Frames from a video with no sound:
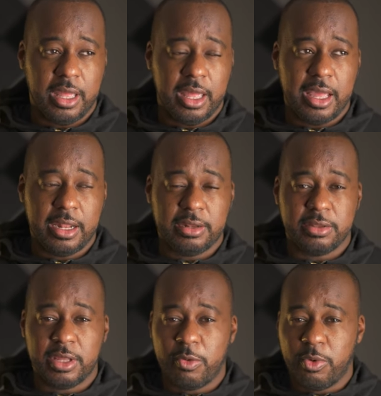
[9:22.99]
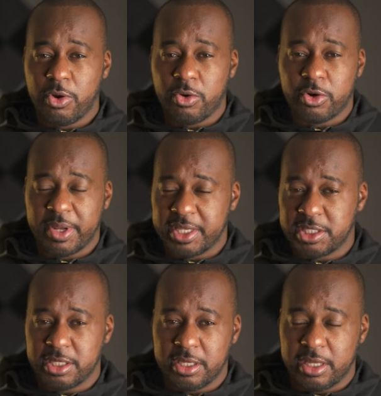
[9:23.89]
And I won't go
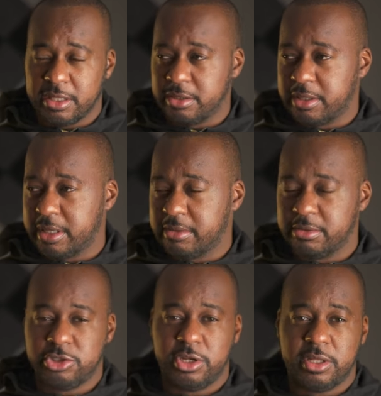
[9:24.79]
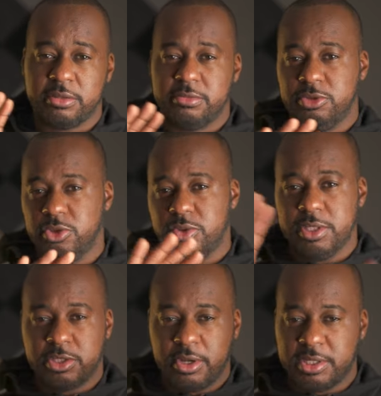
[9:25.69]
crazy into trying to do
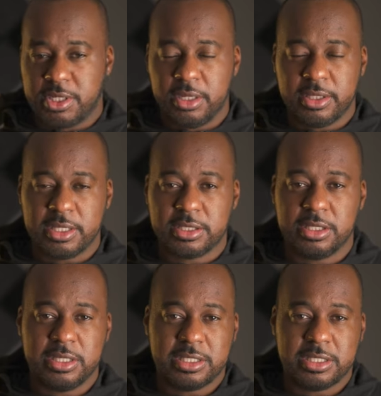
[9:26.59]
this crazy contest.